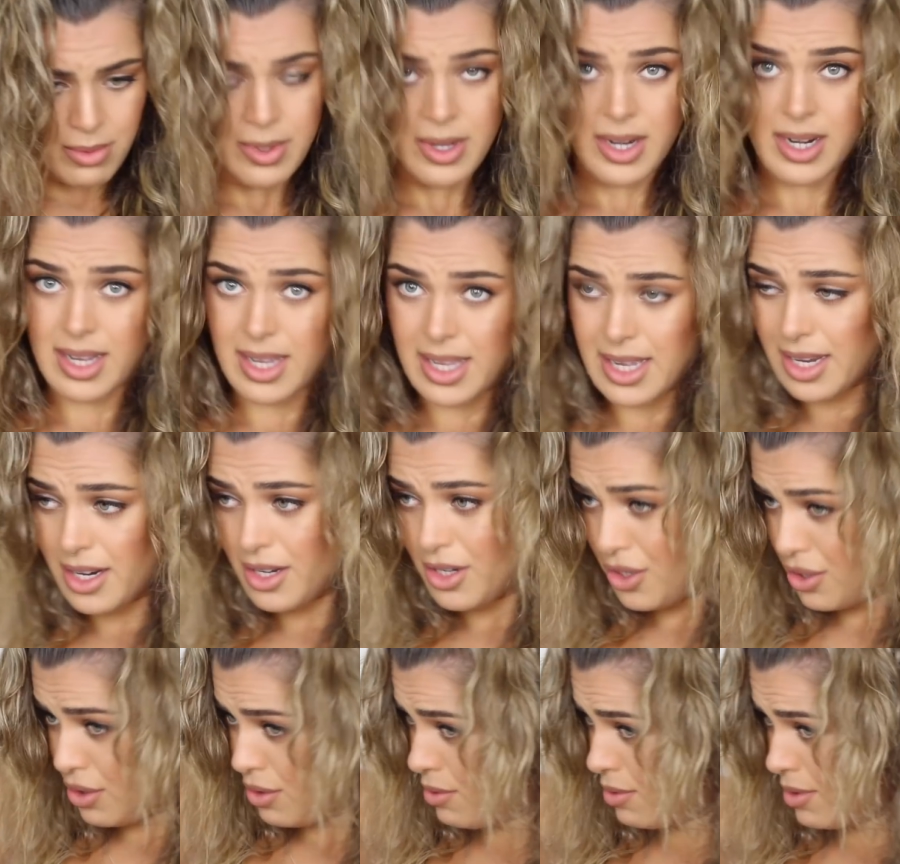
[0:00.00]
What I gotta
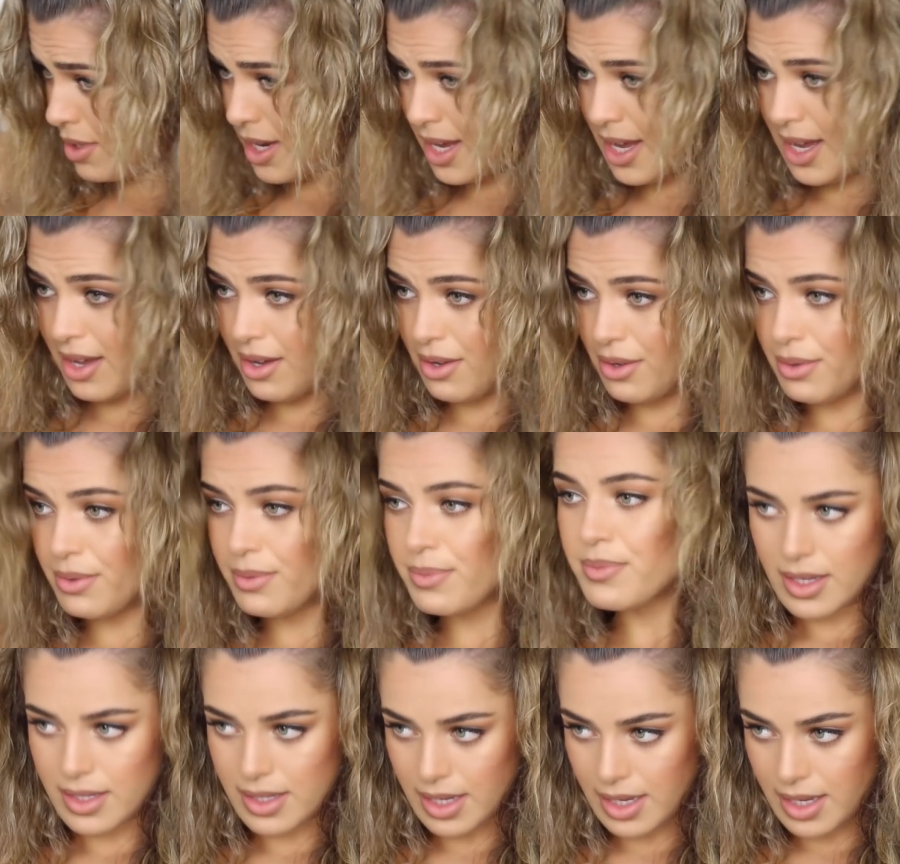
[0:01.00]
do now
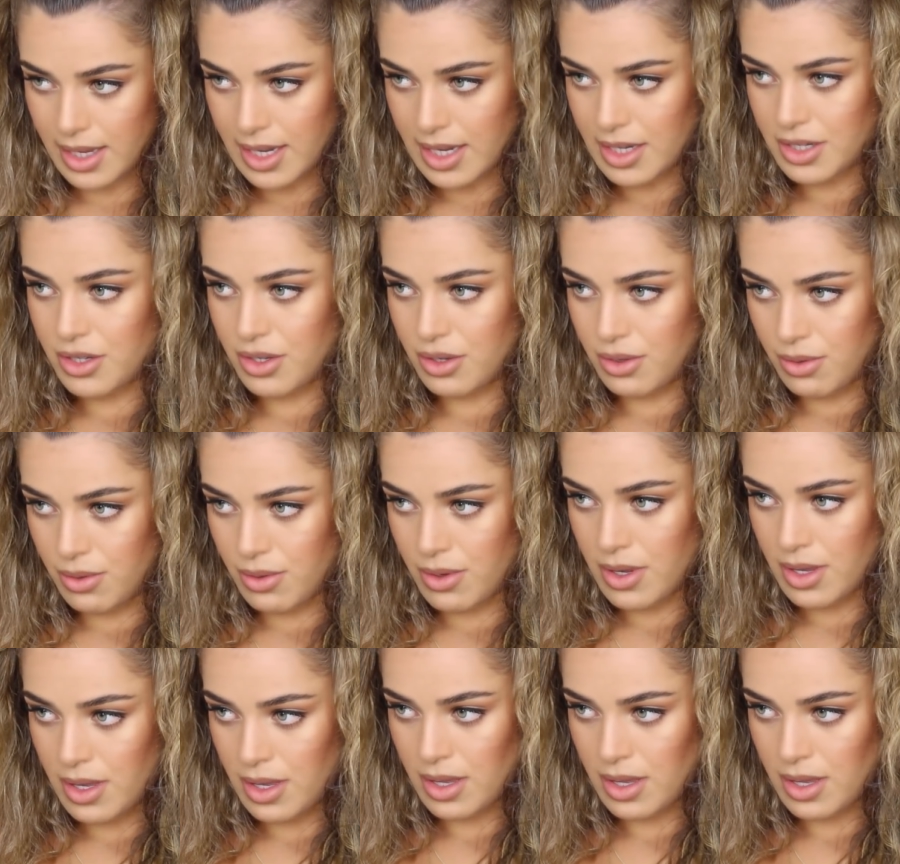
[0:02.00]
is I got to